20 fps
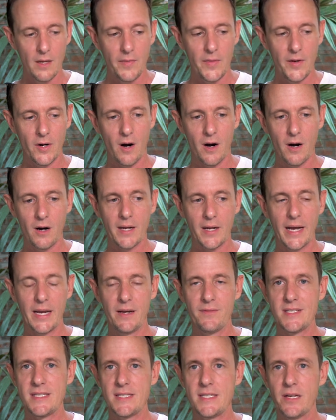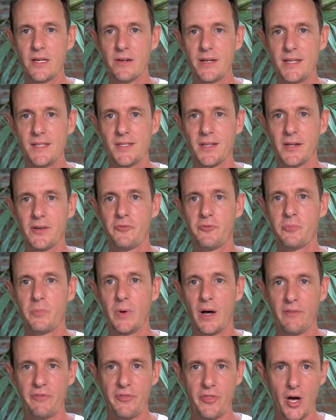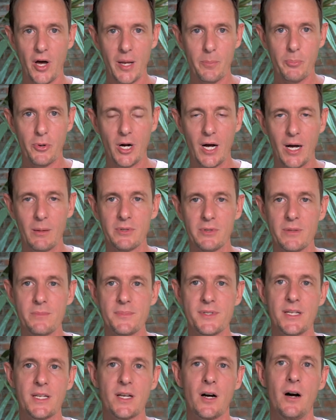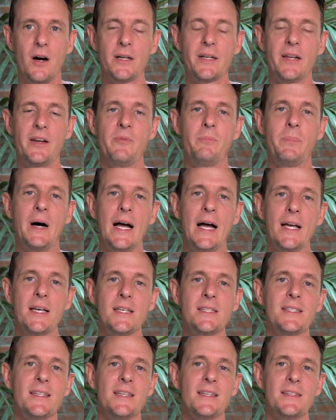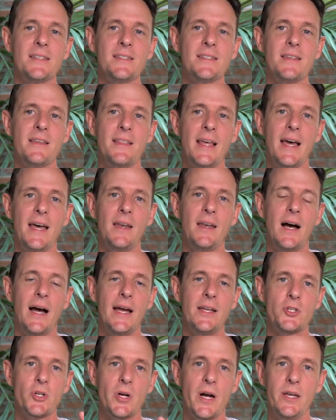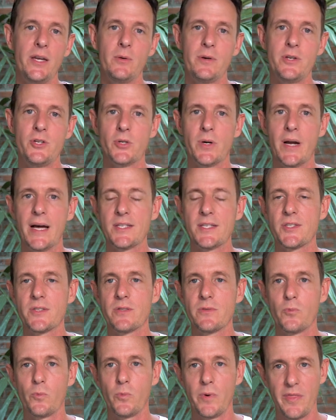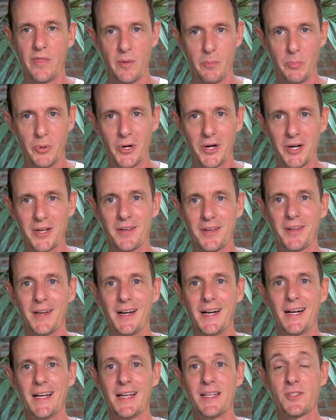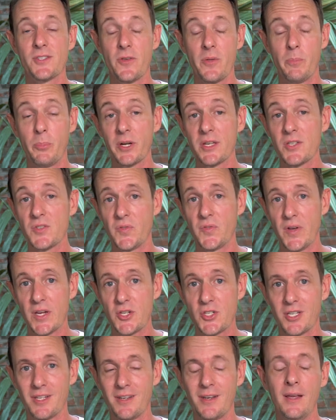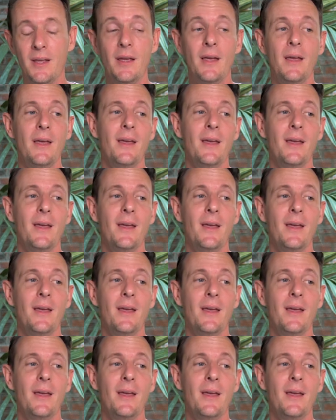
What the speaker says: there are kind of a series of thought problems and cognitive biases that I try to address with the book. And so the book is fiction,